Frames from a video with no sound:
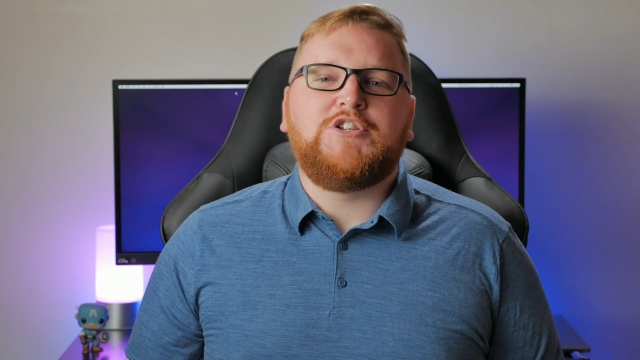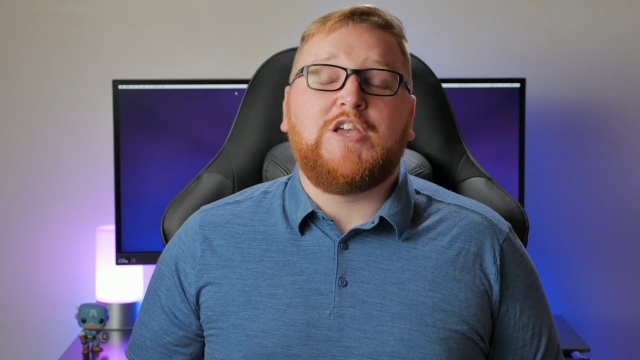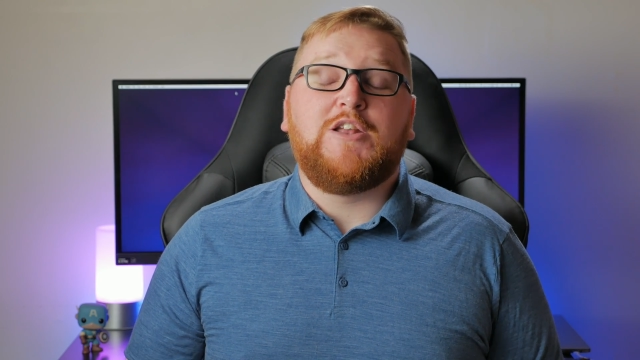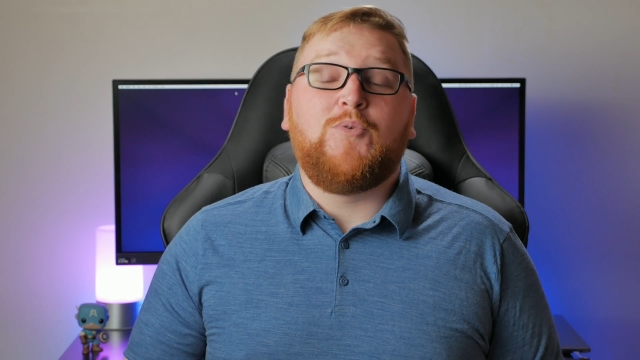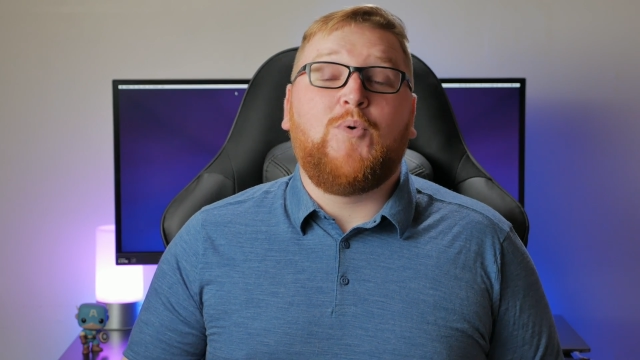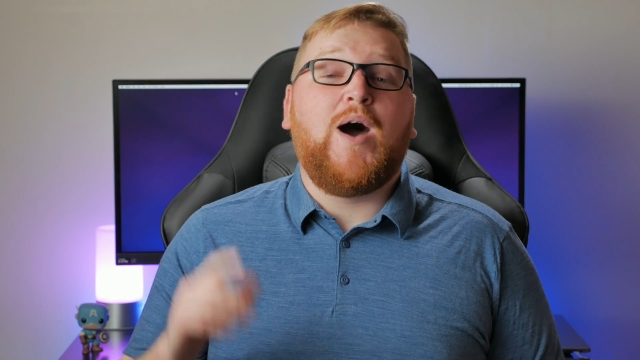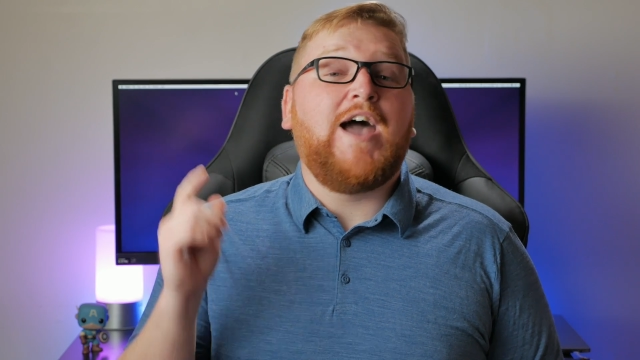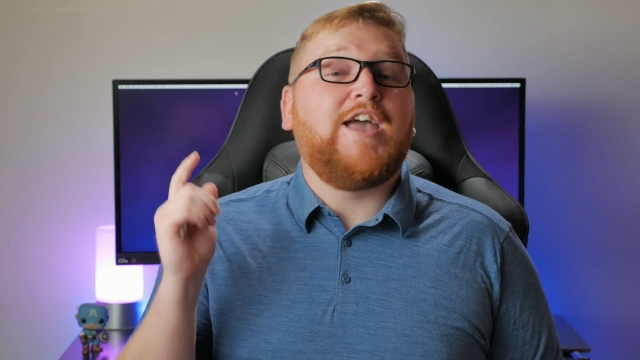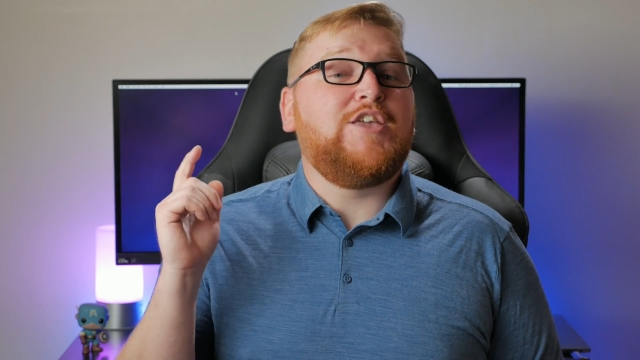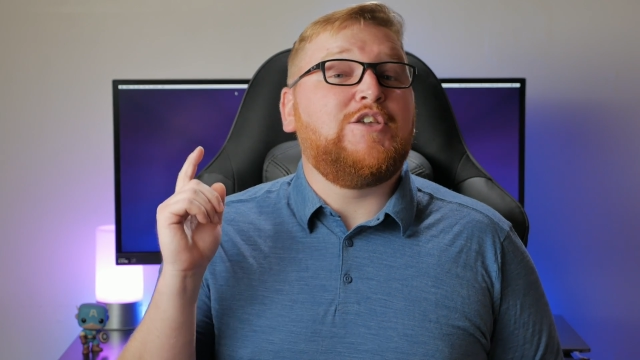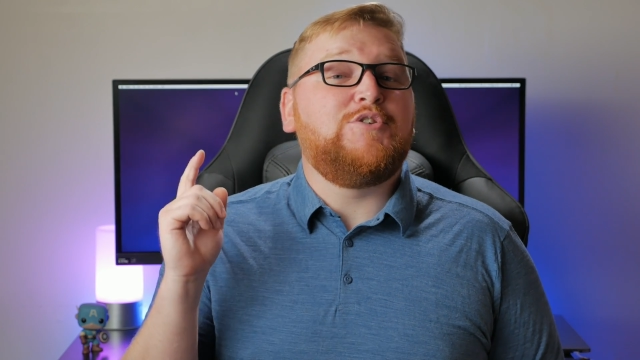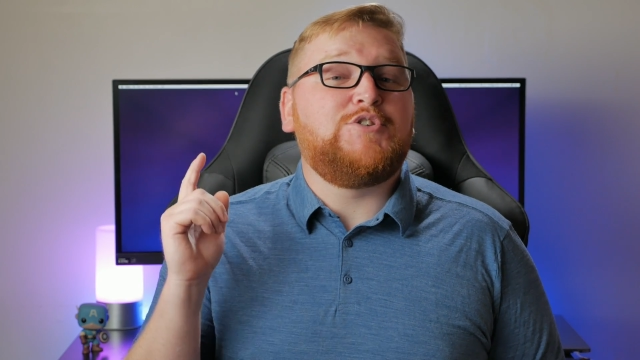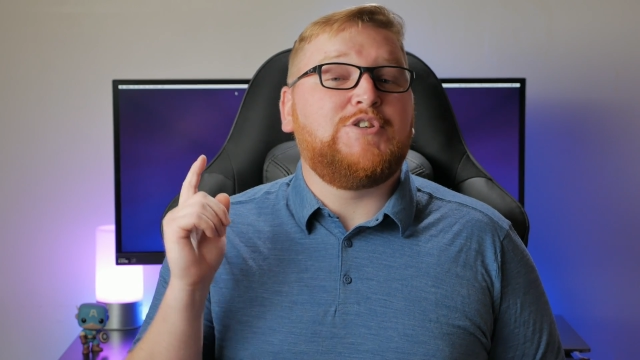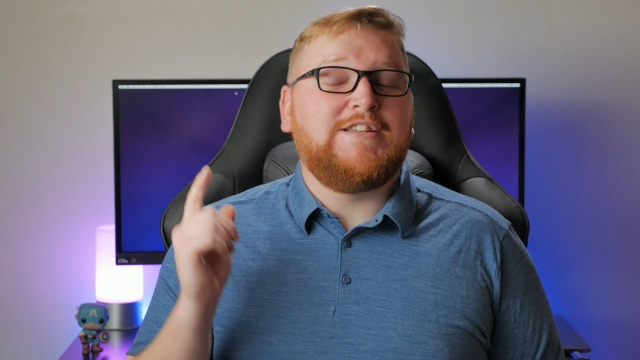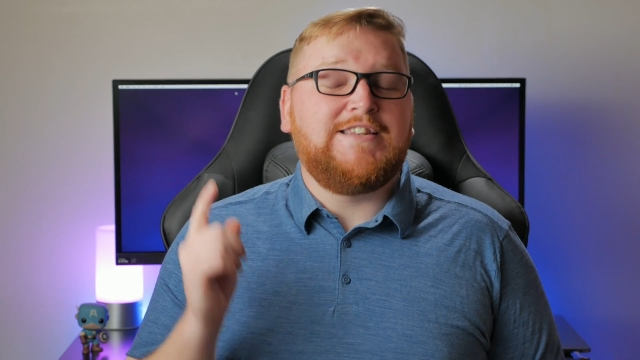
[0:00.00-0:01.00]
and why you
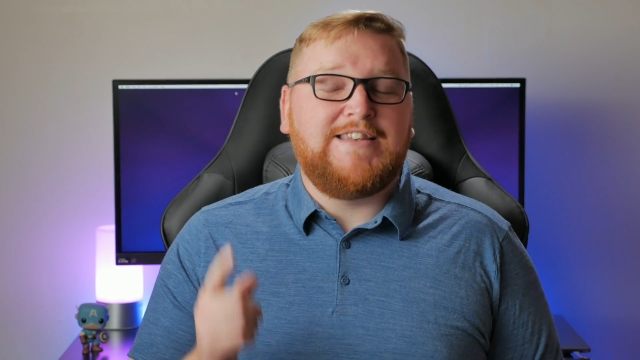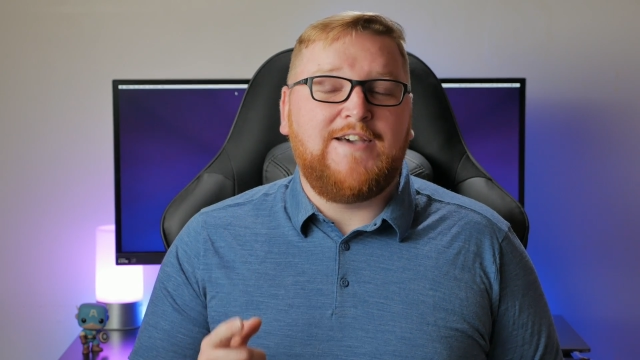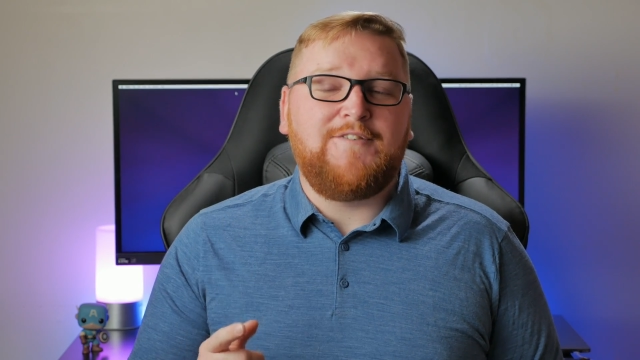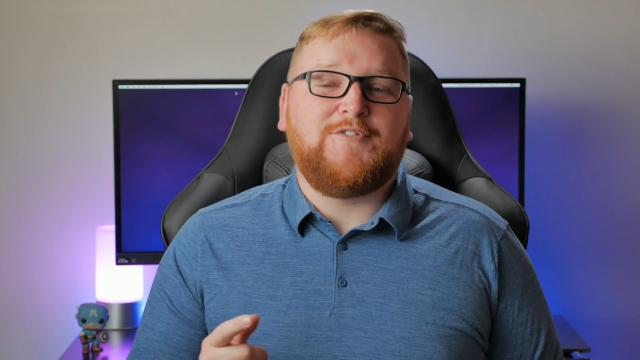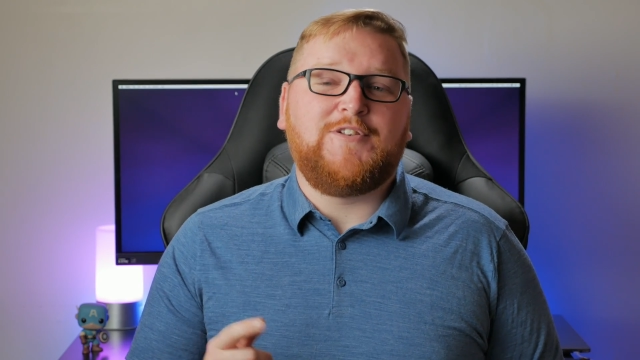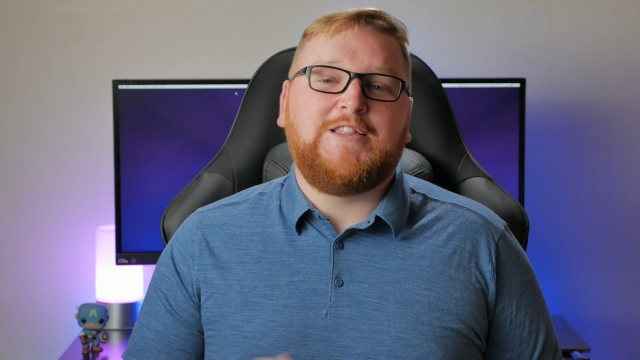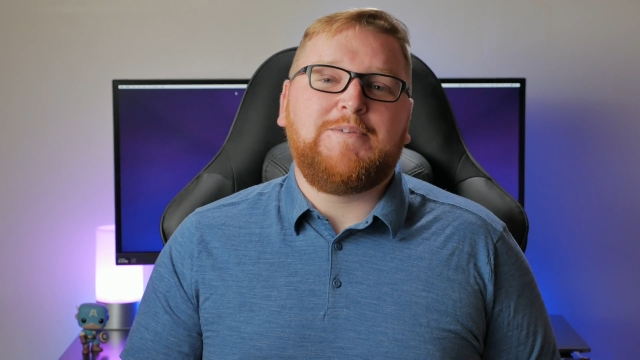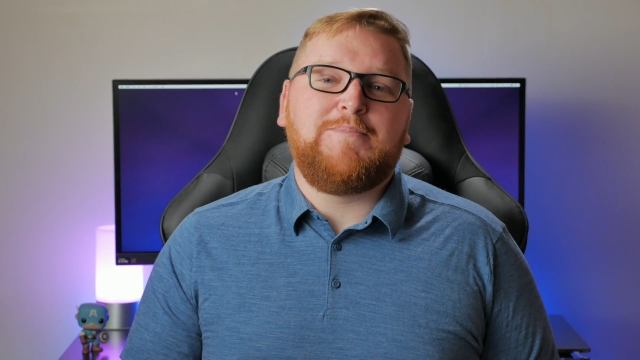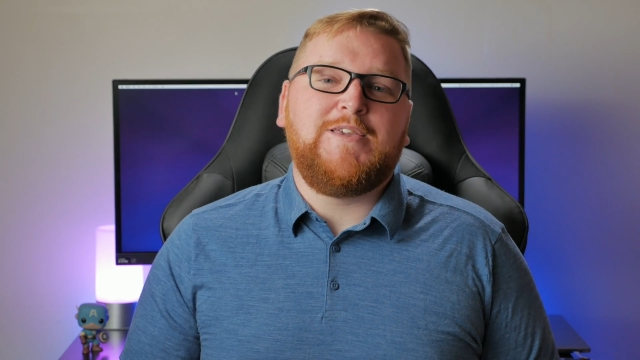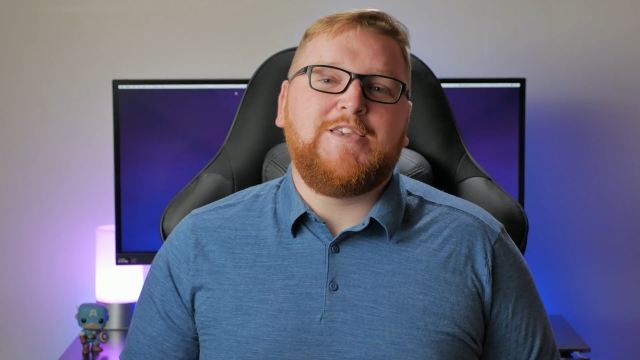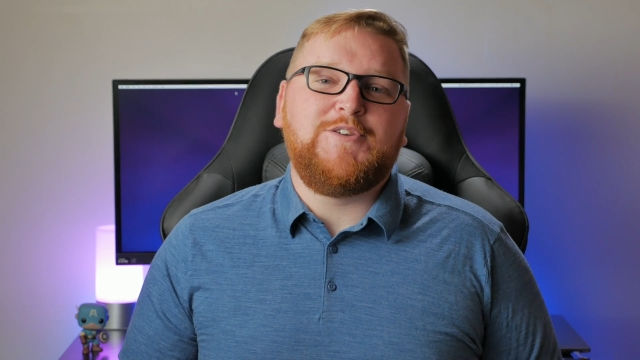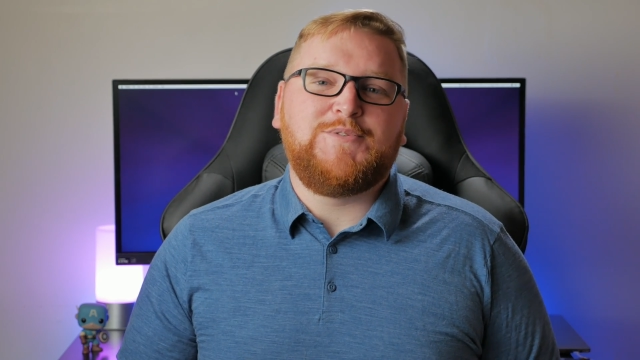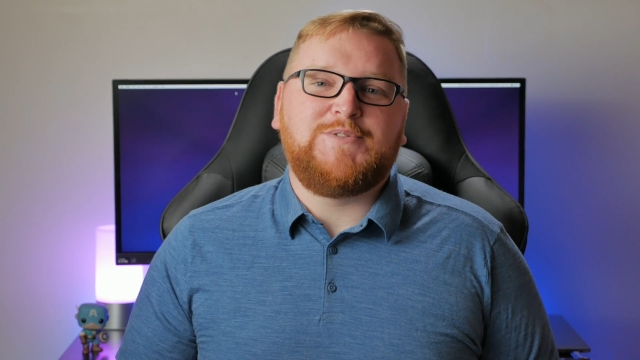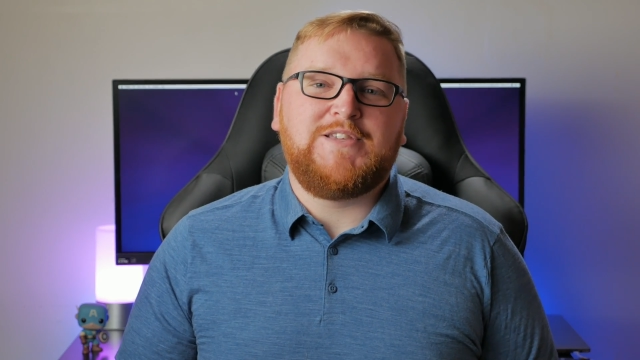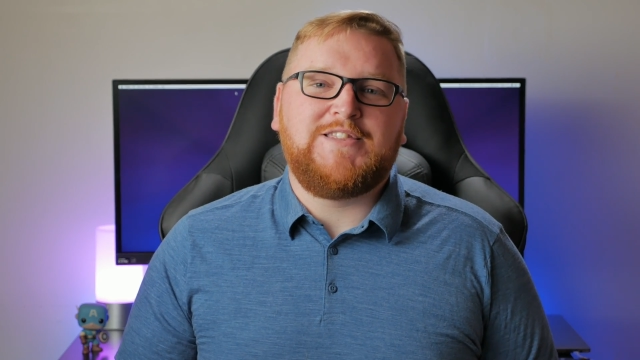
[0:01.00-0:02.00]
should definitely be
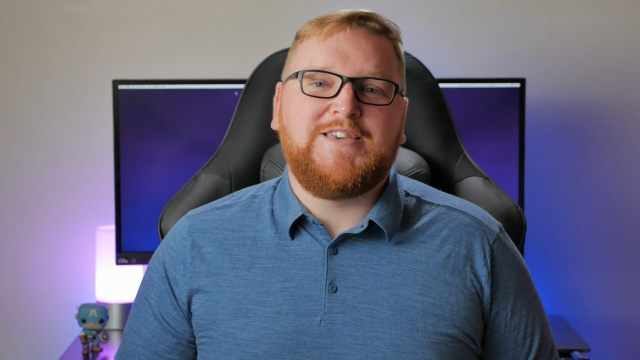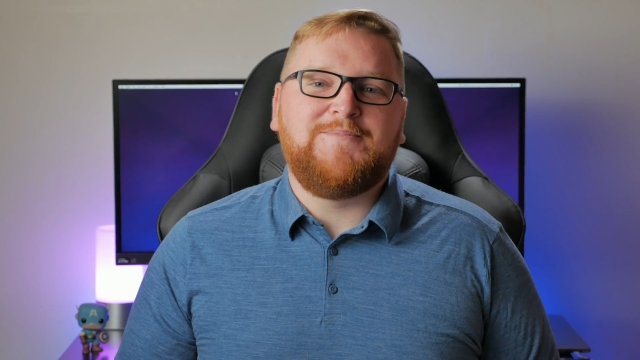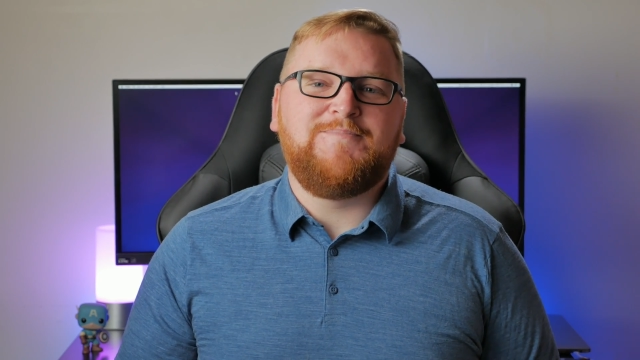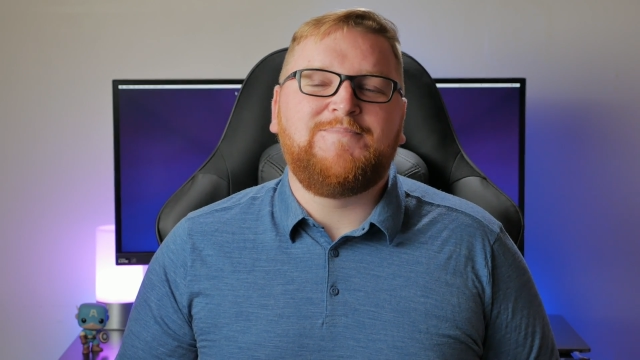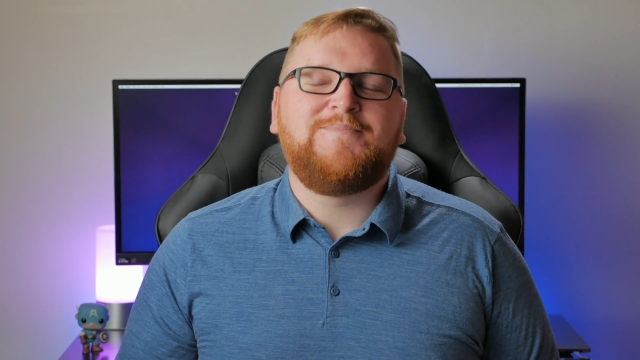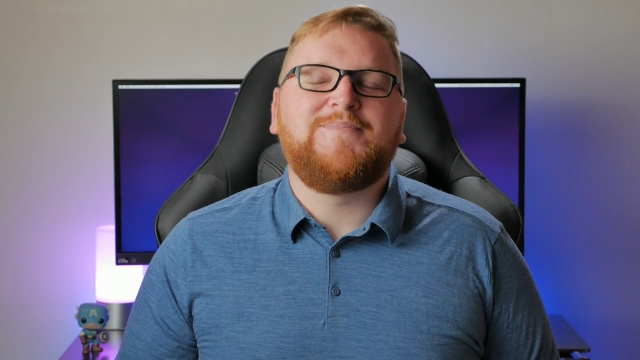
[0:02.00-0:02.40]
using them.